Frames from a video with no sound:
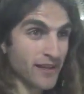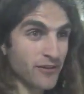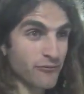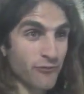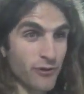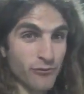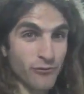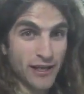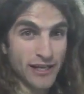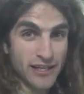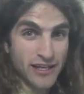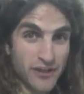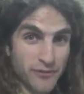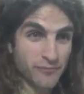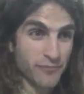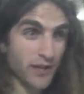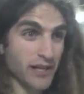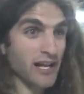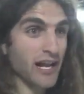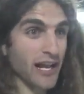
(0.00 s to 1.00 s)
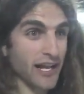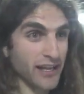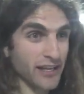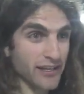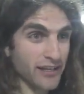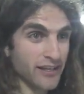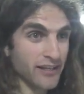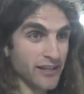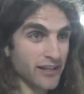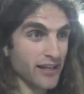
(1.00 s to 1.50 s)
We went on a big hike,
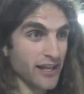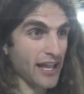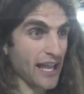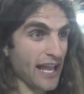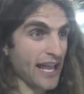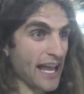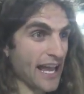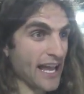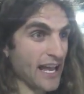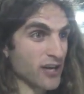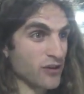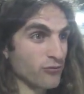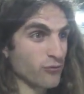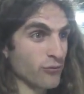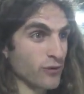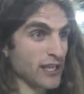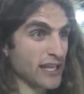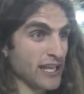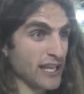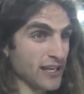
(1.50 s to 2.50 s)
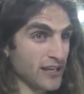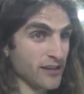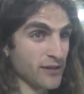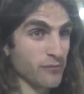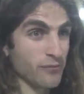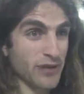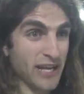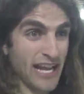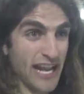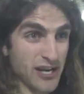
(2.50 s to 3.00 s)
and we hit a
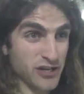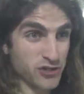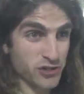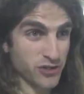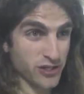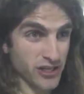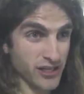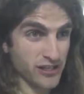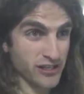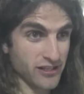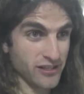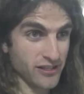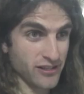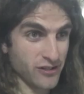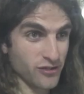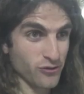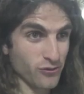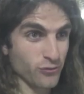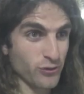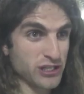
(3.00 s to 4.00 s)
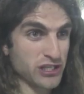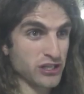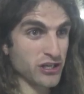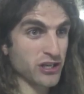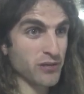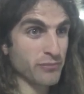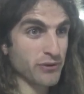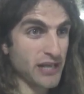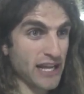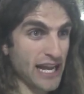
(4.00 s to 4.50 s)
banana tree. We took
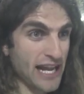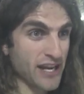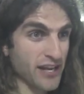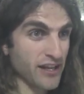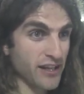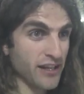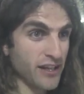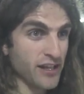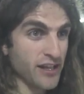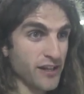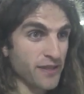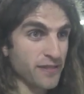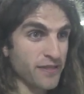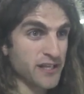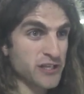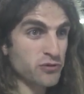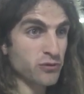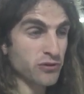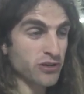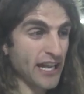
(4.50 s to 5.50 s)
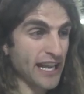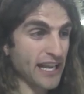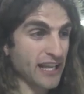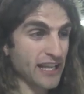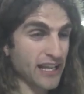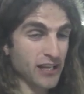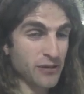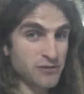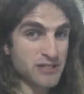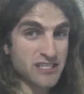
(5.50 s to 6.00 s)
a banana. These were
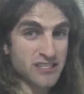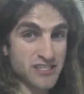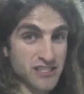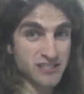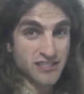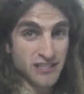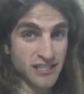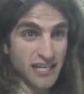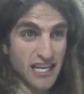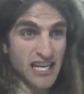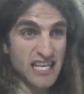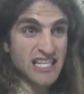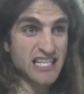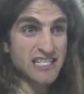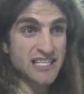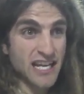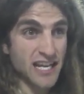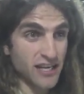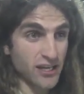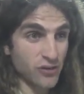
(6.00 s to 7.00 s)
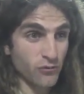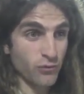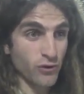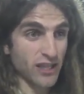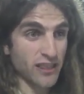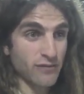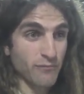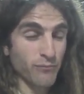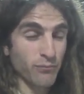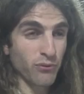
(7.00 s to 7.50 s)
it was just inundated
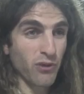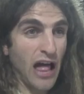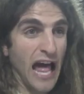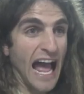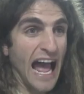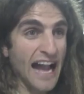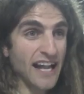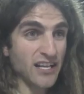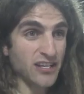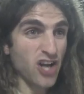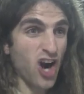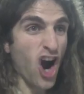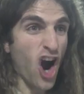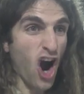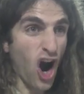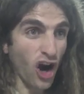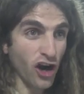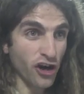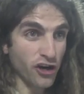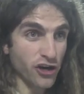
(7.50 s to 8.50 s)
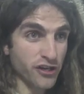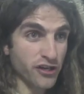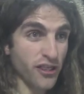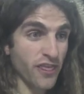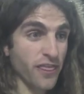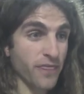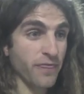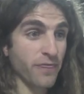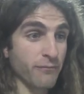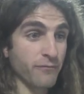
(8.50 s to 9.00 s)
with black, hard
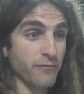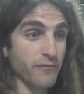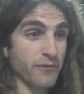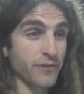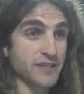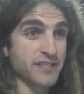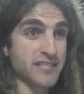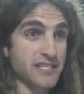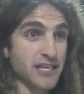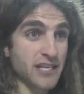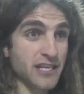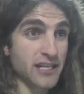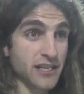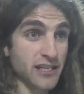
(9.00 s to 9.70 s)
seeds.